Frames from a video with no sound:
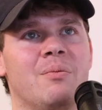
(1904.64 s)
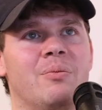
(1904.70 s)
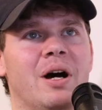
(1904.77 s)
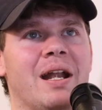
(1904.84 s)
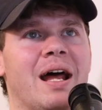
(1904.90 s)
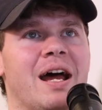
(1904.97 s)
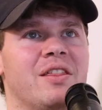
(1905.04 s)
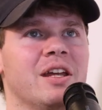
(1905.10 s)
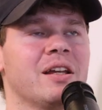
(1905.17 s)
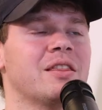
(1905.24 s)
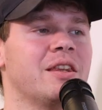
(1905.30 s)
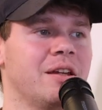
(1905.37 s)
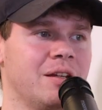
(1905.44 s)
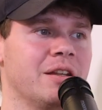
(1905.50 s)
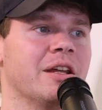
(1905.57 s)
But I think
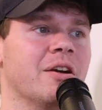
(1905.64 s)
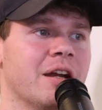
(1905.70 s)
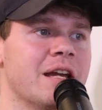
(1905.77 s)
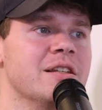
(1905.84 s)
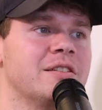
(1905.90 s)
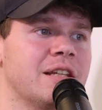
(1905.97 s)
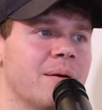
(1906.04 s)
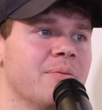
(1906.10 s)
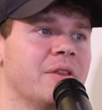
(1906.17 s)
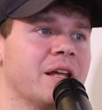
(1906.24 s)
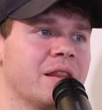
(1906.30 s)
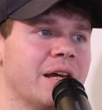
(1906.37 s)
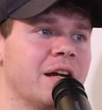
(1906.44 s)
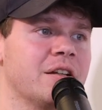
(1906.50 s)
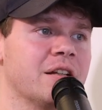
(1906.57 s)
there is
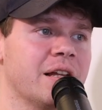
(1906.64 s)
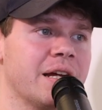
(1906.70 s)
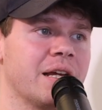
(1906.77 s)
something there to